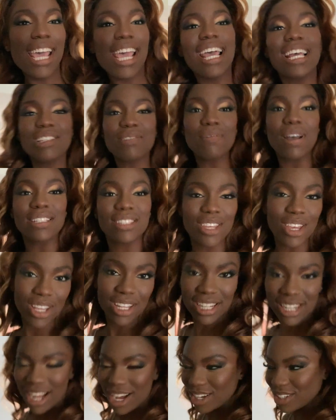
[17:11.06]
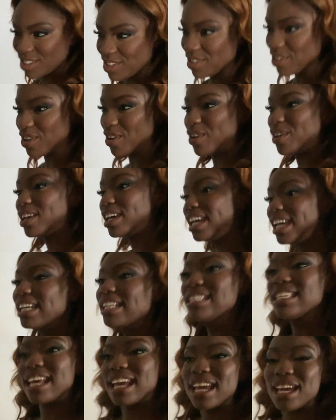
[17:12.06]
It's my turn now to go
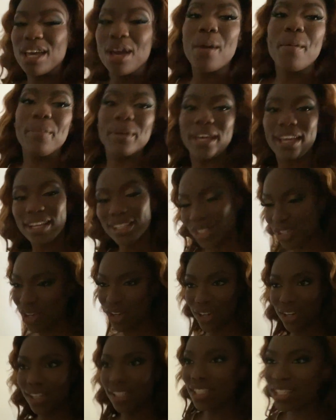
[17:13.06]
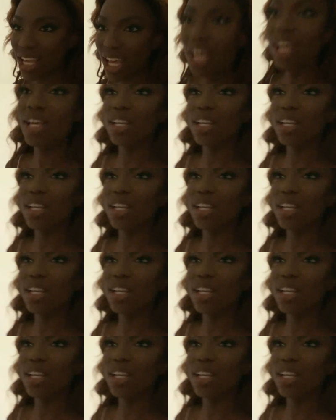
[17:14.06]
take pictures.